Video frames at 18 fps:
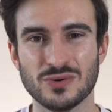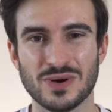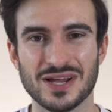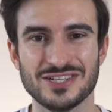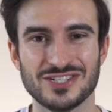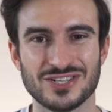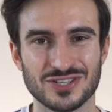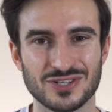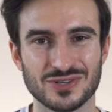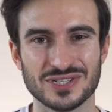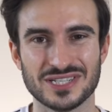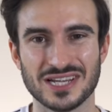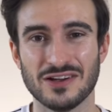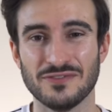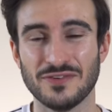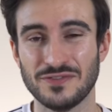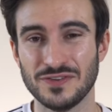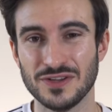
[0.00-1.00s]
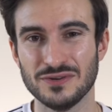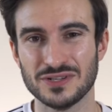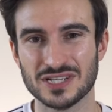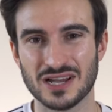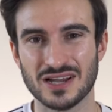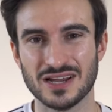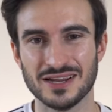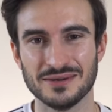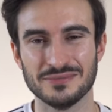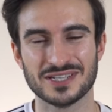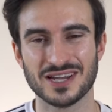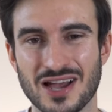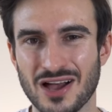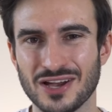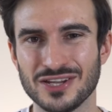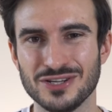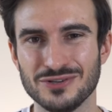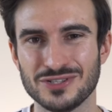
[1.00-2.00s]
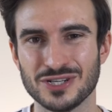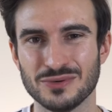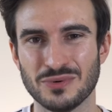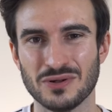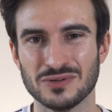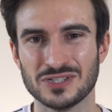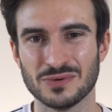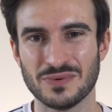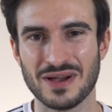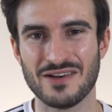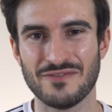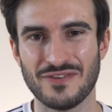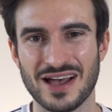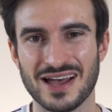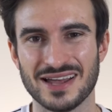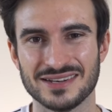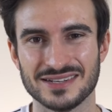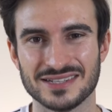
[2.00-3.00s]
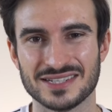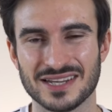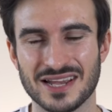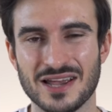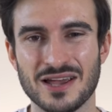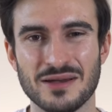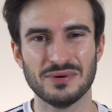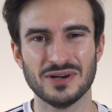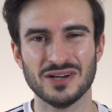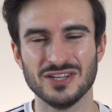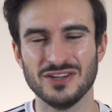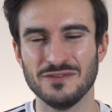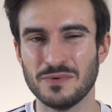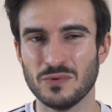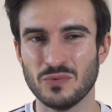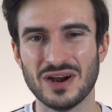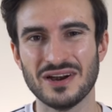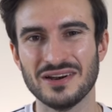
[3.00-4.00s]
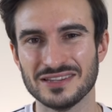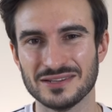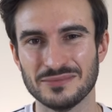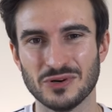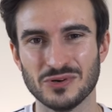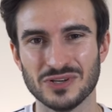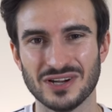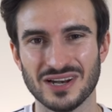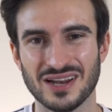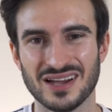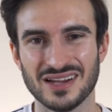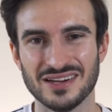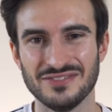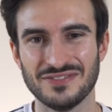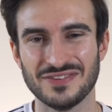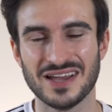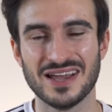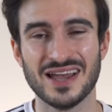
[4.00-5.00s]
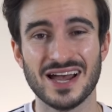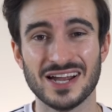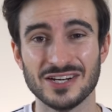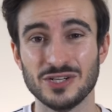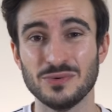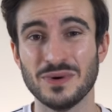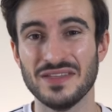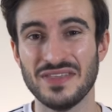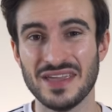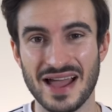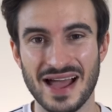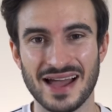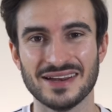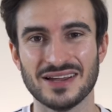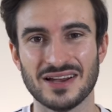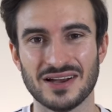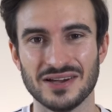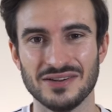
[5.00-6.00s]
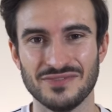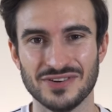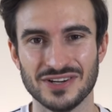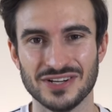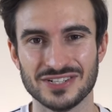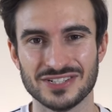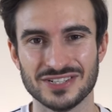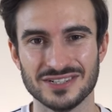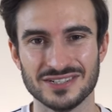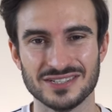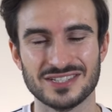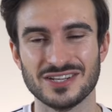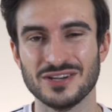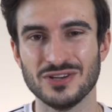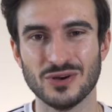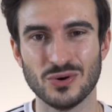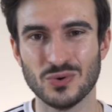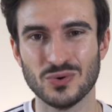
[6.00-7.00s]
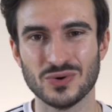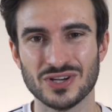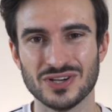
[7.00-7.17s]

questioned yourself a few times, are you too old to wear Vans? But you've been wearing them all your life, and you wear the Anaheim version, so you're all